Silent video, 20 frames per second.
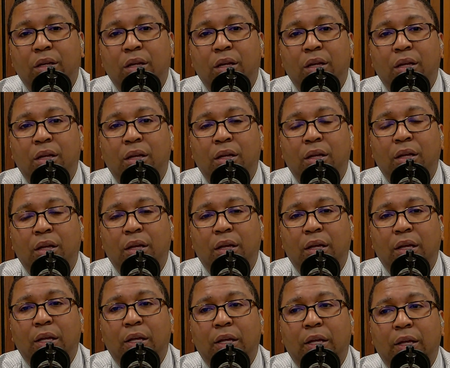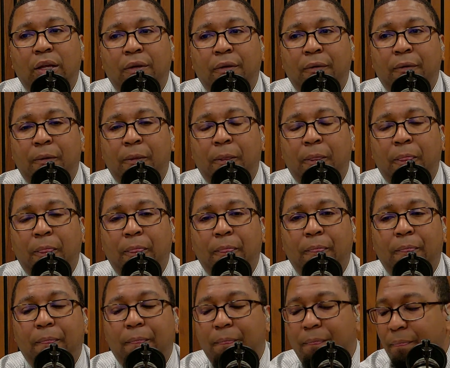
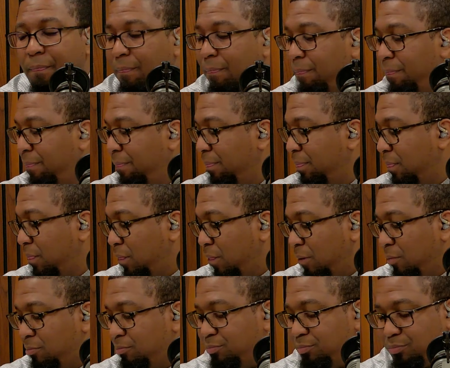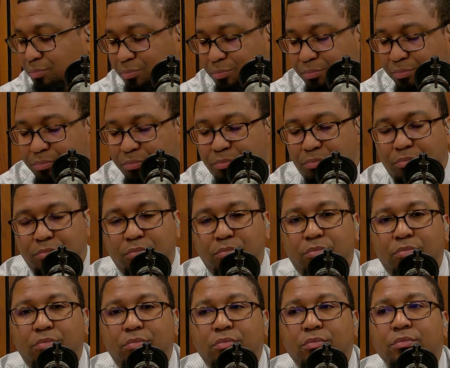
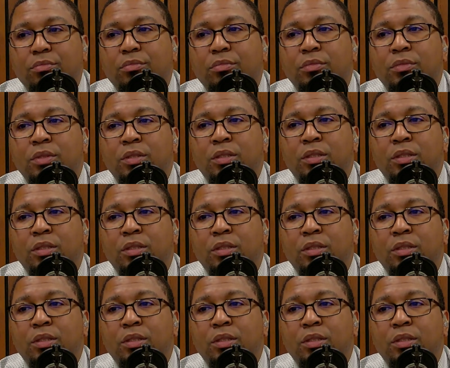No one is speaking in this clip.